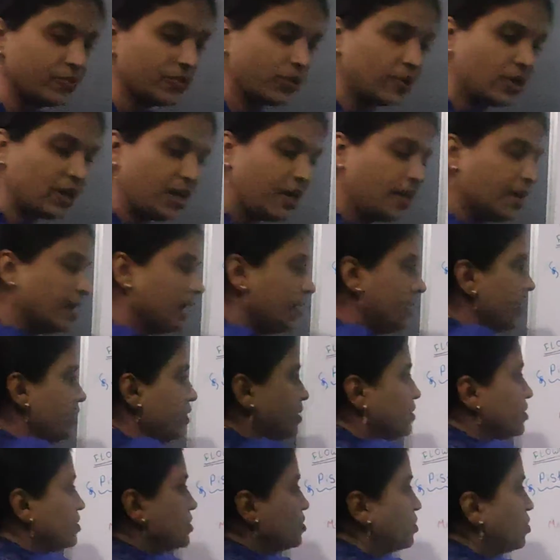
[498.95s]
Okay,
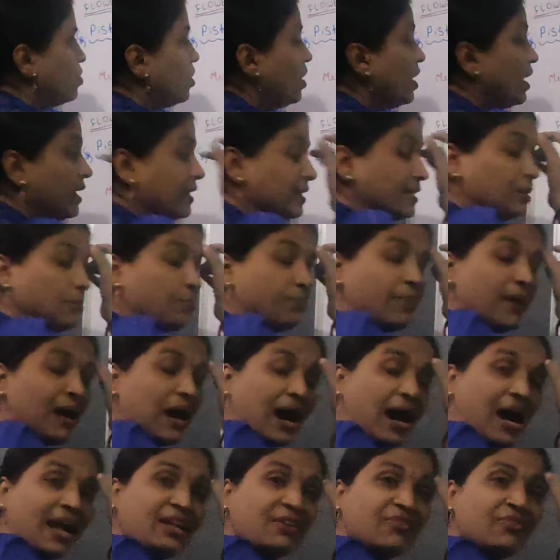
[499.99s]
so the
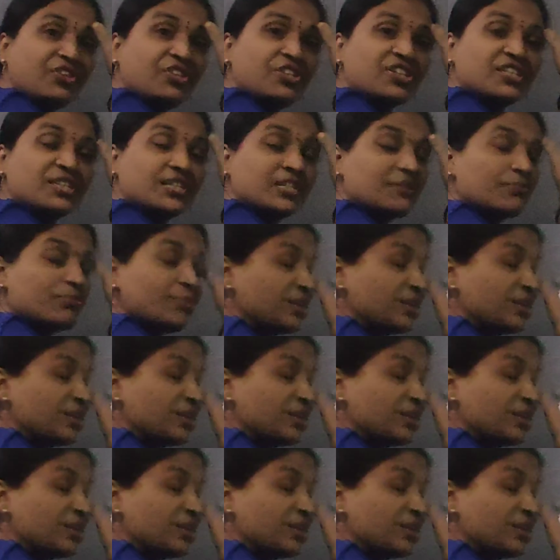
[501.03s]
part which is in